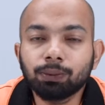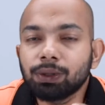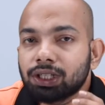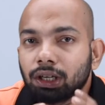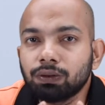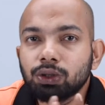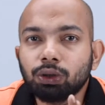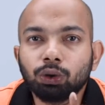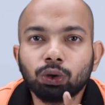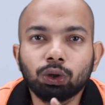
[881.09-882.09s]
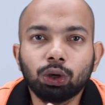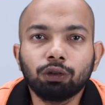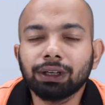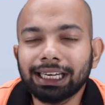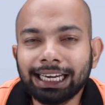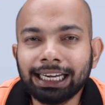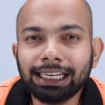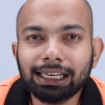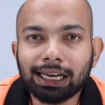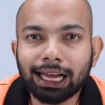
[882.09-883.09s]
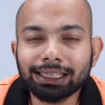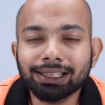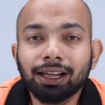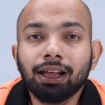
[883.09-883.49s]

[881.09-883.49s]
which gives you a total of 8 lakhs